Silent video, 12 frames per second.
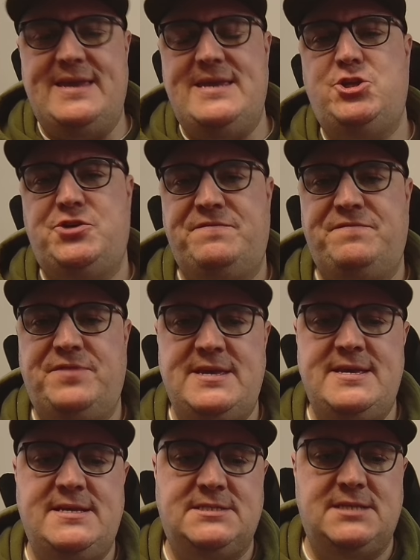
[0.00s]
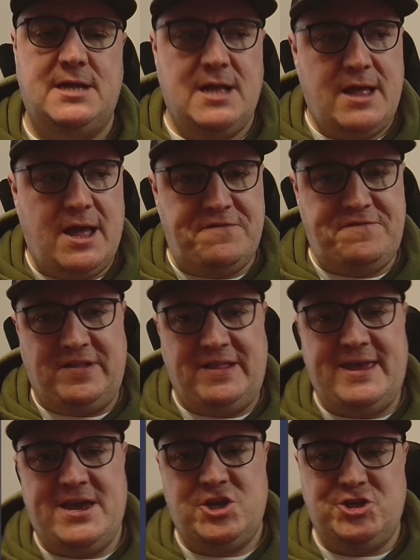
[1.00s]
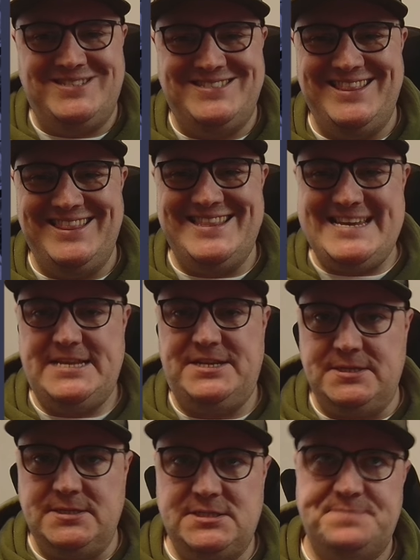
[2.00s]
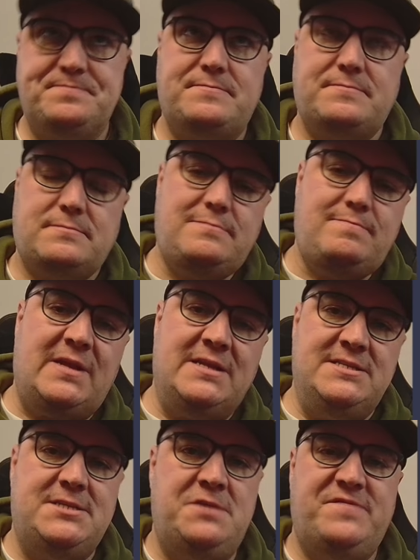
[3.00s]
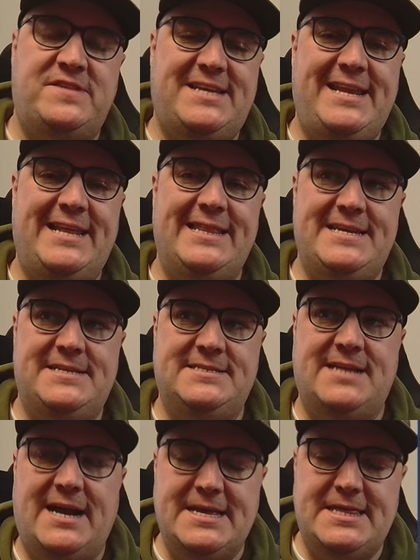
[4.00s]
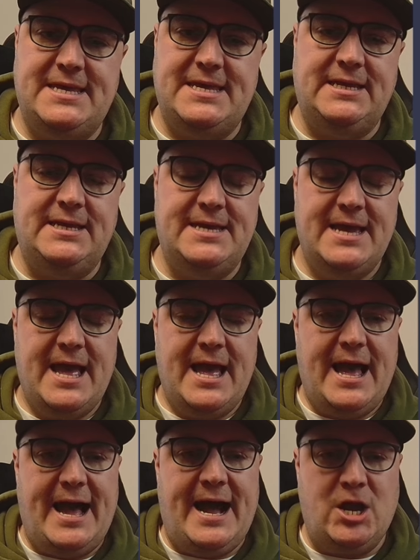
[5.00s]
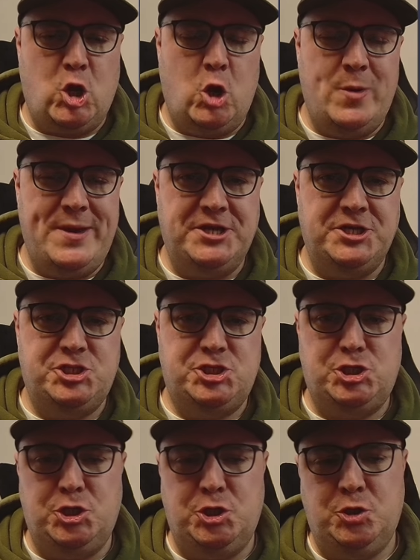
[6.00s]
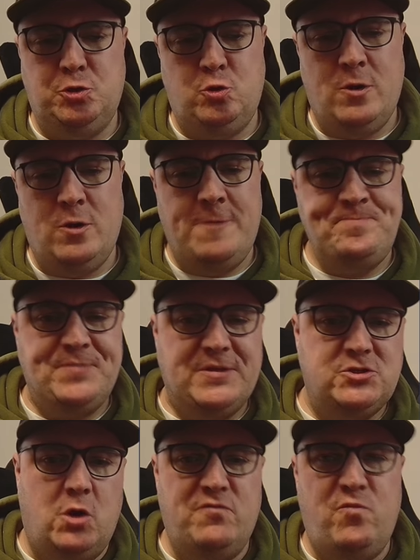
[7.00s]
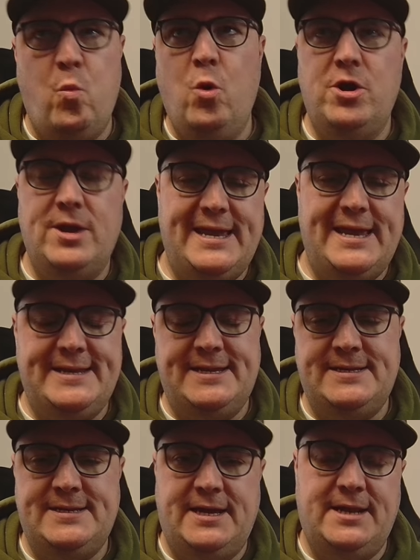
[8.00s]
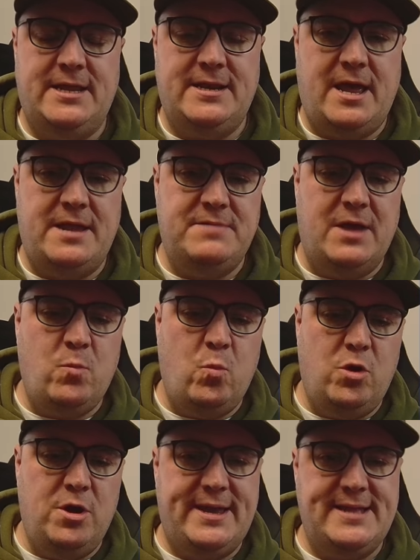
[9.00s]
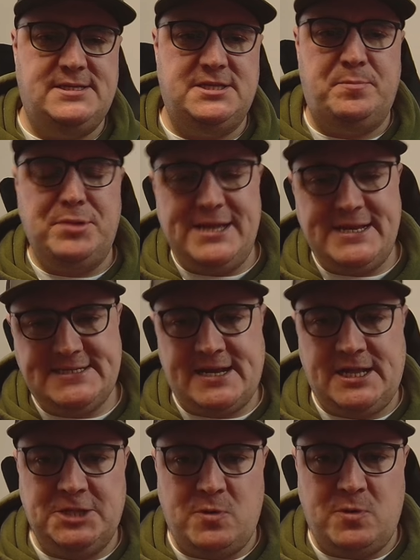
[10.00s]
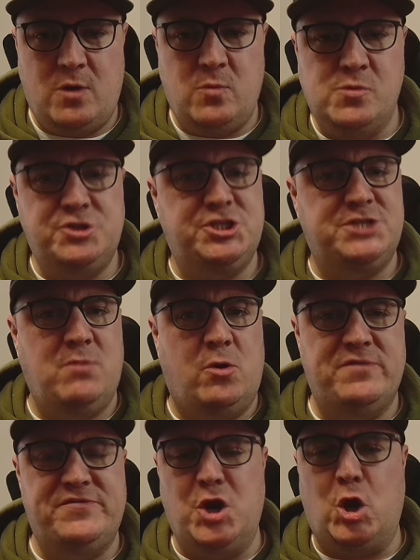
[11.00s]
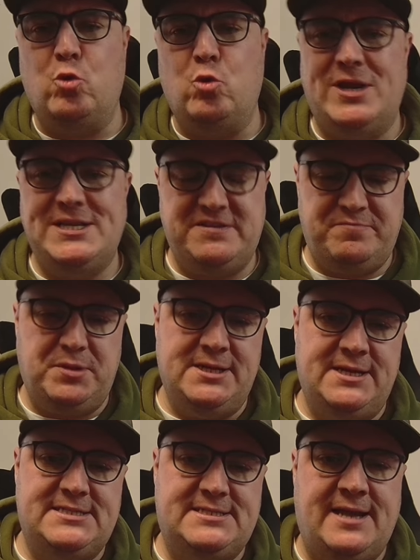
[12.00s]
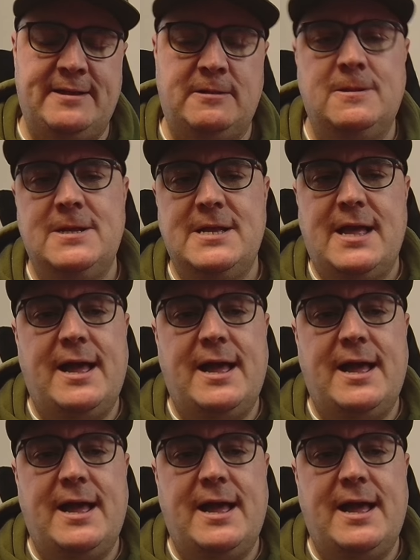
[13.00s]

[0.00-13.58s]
each of these affiliations leaders and see if there's any leaders that I think are going to sort of work in and work into the play style that we want, which is more of an aggressive play style,